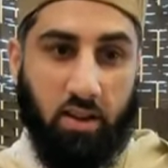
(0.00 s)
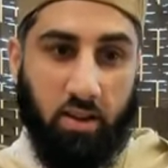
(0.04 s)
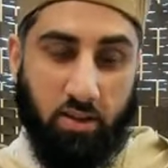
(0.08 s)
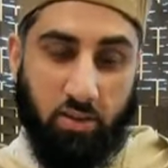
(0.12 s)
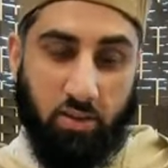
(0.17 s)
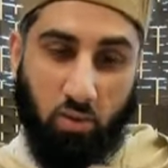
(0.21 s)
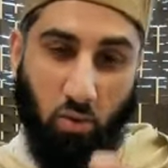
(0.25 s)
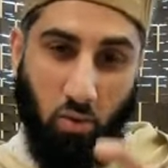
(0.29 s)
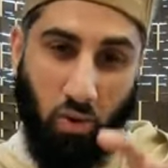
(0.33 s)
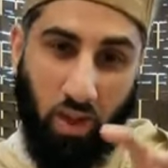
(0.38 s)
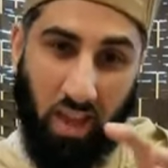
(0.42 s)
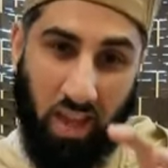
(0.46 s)

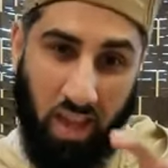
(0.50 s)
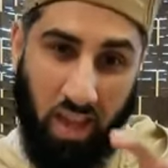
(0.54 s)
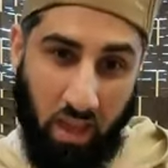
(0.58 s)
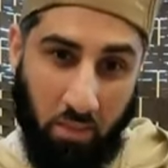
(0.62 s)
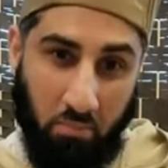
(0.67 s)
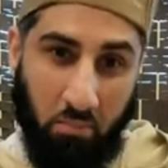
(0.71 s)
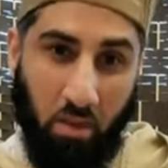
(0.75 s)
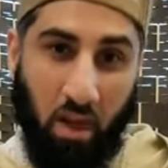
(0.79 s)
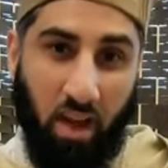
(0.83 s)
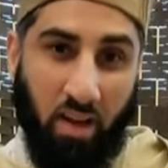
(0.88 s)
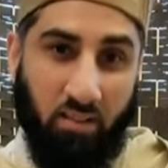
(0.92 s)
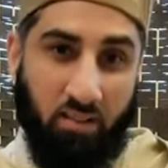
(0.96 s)
So
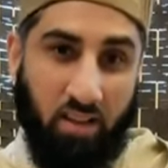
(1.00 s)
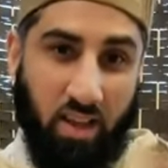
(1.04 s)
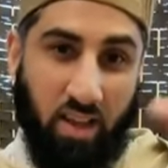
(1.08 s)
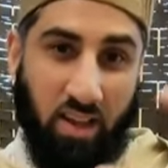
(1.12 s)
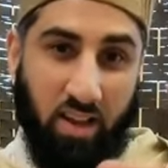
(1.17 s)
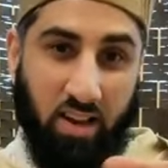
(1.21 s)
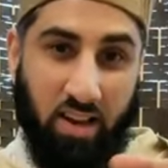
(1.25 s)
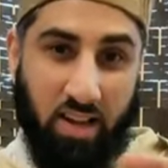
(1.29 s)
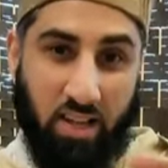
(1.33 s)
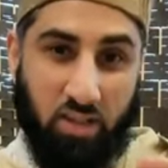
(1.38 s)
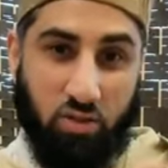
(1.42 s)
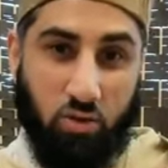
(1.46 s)
him
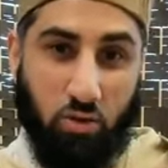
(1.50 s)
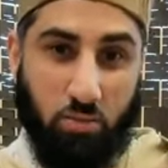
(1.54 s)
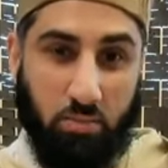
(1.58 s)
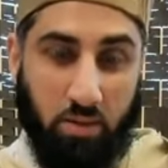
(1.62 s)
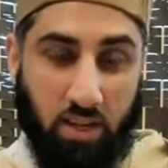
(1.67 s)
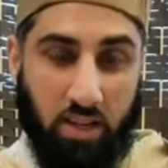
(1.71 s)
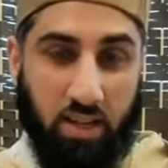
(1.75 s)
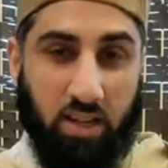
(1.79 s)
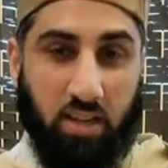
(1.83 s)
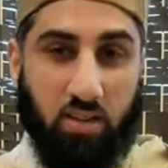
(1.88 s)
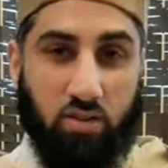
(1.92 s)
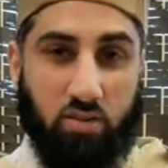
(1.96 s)
having
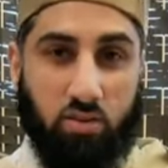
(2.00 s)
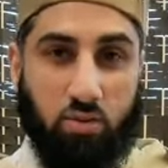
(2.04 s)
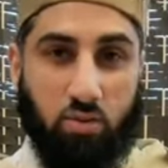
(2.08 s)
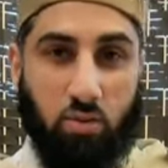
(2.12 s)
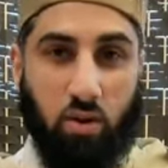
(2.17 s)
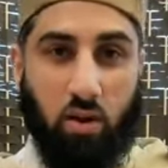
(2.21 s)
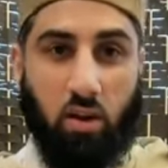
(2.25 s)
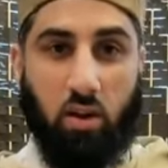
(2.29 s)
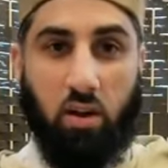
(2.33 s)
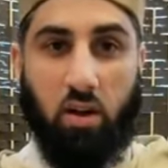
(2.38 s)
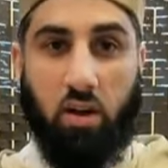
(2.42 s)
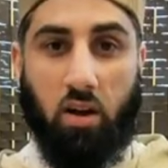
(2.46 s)
disobedience to
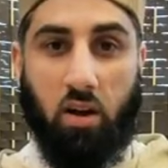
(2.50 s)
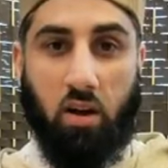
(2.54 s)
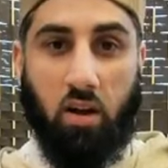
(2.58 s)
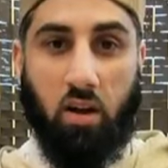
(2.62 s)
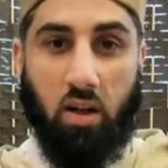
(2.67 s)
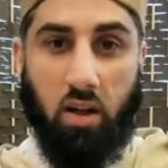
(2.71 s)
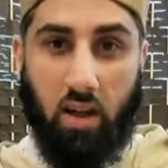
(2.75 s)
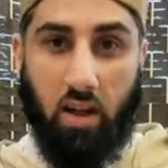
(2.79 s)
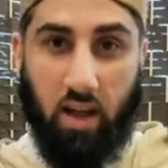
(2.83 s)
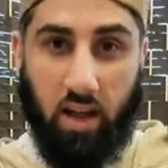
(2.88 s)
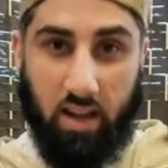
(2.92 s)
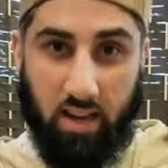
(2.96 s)
Allah
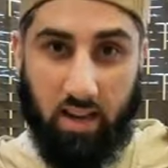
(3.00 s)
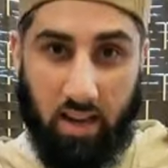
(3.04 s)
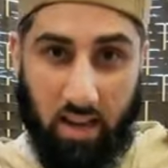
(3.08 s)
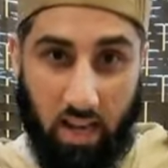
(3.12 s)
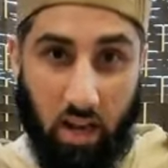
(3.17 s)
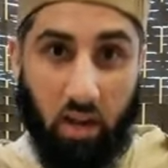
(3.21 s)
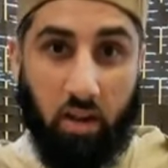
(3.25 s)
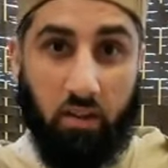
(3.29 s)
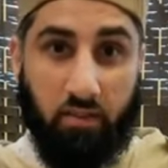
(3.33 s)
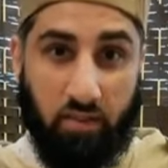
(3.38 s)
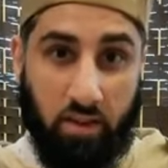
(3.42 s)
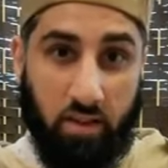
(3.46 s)
and a
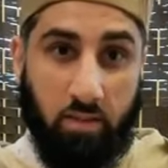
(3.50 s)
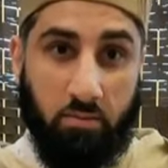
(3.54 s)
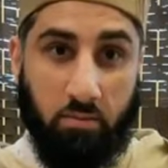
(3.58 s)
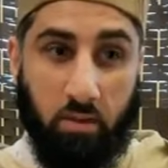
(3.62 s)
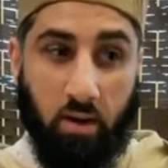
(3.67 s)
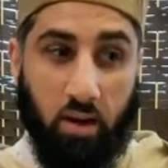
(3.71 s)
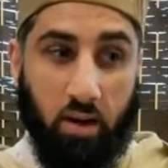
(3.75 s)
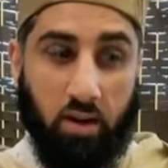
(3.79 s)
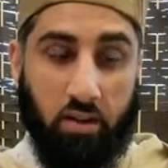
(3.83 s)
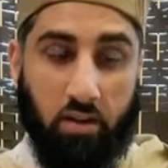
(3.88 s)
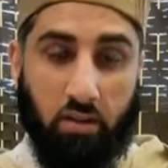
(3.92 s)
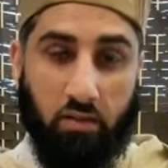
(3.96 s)
lack of
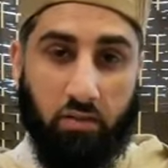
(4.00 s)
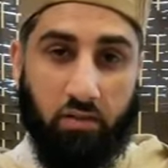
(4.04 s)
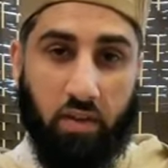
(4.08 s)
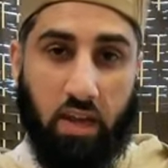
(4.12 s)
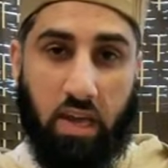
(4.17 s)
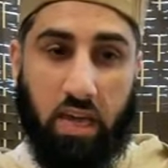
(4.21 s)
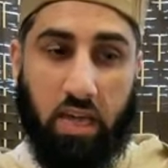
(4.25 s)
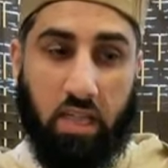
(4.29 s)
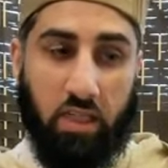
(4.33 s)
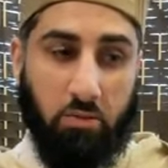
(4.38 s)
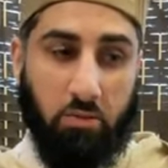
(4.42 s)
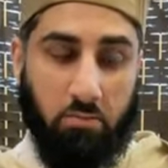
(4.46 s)
iman and
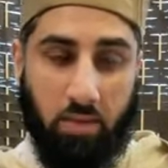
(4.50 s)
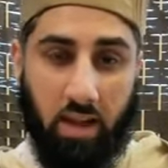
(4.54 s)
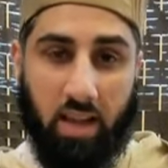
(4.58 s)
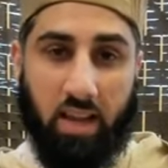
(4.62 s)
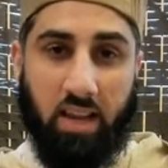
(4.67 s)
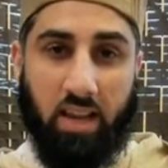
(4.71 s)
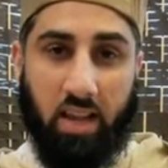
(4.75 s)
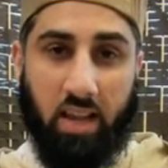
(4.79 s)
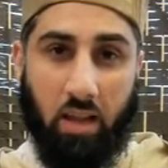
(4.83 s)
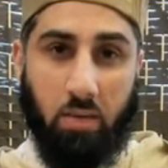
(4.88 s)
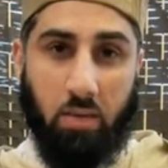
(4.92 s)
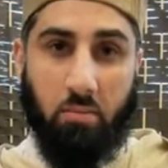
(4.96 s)
faith
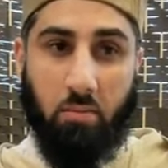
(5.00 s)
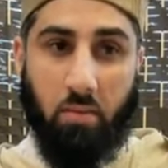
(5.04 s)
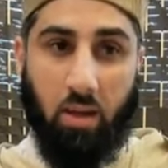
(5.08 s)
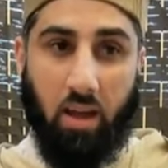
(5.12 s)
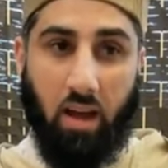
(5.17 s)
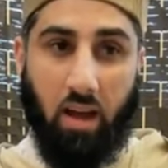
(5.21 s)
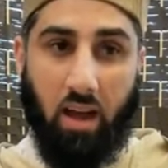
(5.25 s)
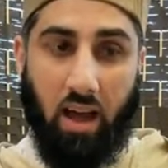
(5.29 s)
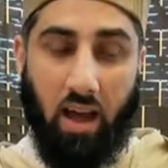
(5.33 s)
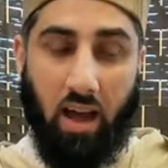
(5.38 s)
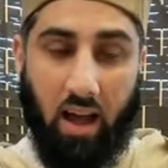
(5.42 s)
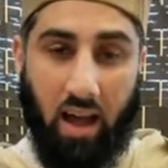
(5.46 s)
made him
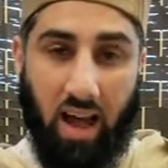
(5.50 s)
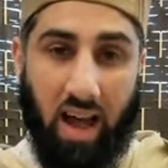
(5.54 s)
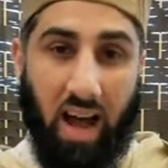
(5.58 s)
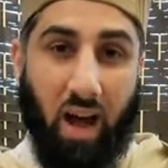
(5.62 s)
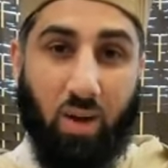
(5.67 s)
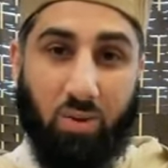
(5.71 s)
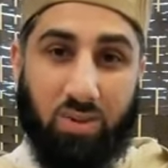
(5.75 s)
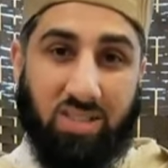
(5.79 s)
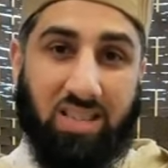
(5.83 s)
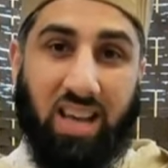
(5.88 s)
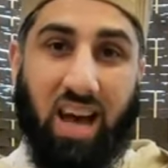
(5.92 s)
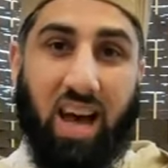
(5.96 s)

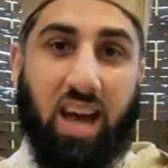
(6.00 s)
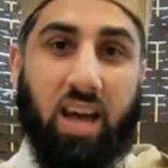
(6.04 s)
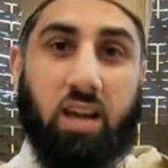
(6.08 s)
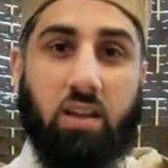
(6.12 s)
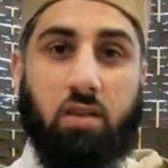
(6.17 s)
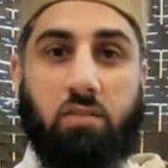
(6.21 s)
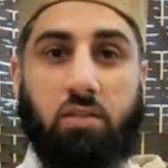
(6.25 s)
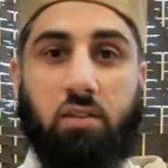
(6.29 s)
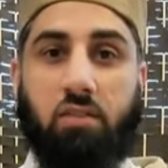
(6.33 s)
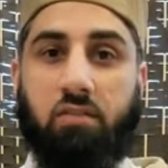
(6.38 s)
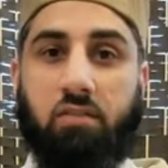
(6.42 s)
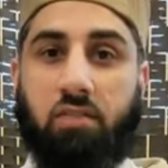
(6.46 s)
outside
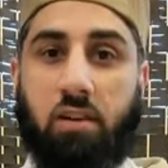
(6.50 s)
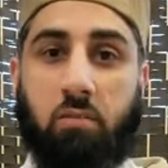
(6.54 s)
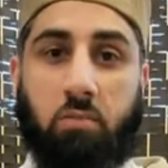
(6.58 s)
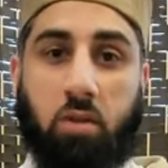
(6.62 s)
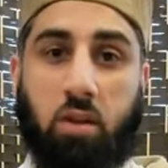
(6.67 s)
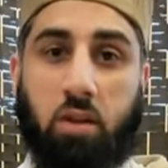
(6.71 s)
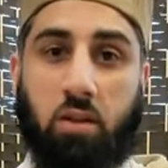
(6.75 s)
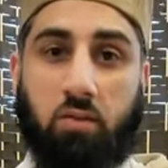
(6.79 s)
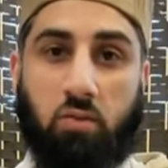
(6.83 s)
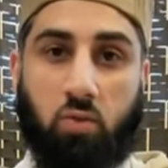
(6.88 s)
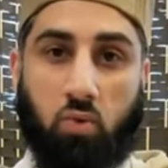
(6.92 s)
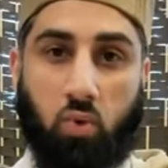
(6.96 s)
of the
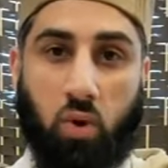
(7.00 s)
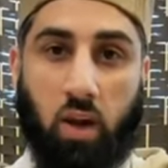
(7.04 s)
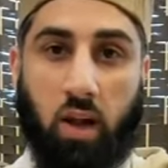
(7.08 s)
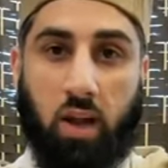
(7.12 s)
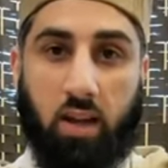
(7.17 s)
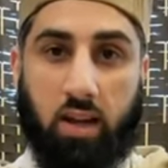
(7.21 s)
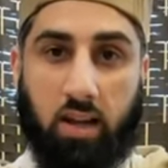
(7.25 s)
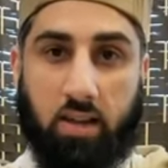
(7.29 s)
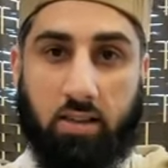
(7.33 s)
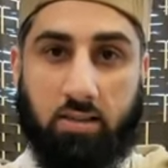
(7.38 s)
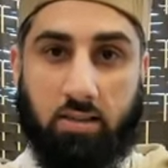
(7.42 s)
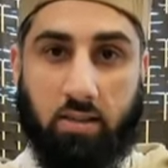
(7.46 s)
family of Nuh
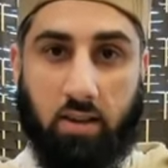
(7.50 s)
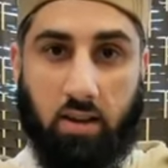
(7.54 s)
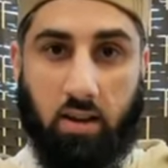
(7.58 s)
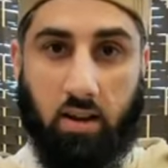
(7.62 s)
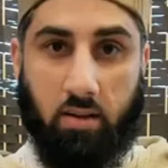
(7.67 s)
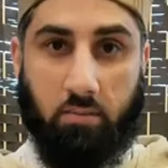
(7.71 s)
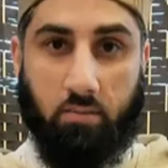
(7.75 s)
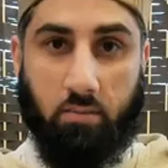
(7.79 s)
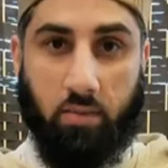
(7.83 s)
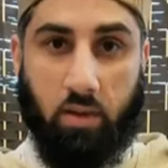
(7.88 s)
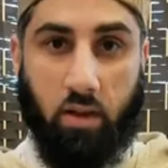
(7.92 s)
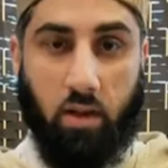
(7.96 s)
alayhi
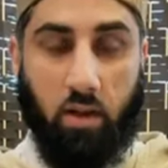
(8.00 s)
salam.